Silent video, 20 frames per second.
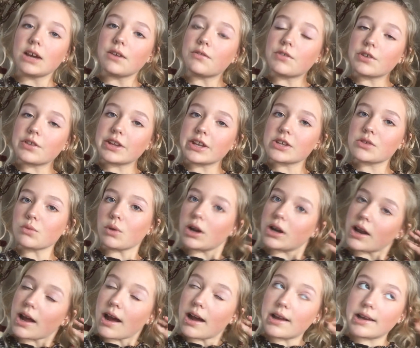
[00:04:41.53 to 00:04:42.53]
For this
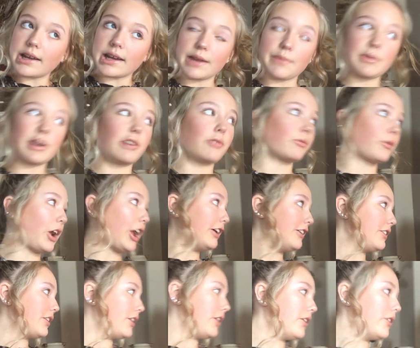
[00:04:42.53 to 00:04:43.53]
one, I named it
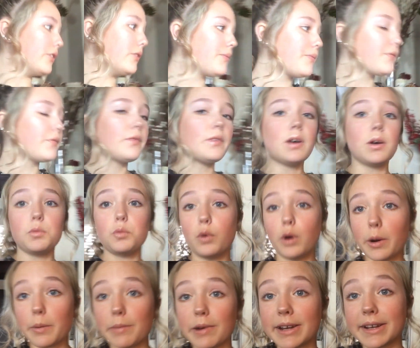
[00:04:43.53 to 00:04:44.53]
Rango.
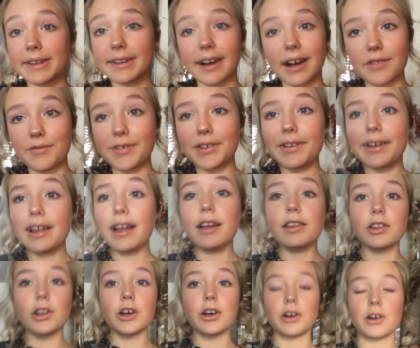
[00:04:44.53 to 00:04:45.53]
One, because I feel like I
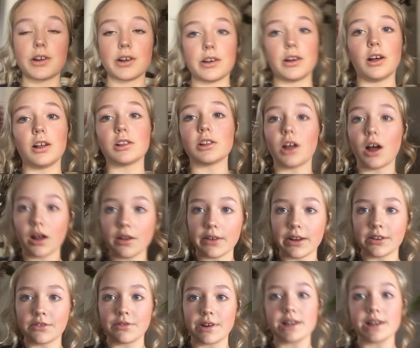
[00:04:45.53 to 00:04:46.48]
look a lot like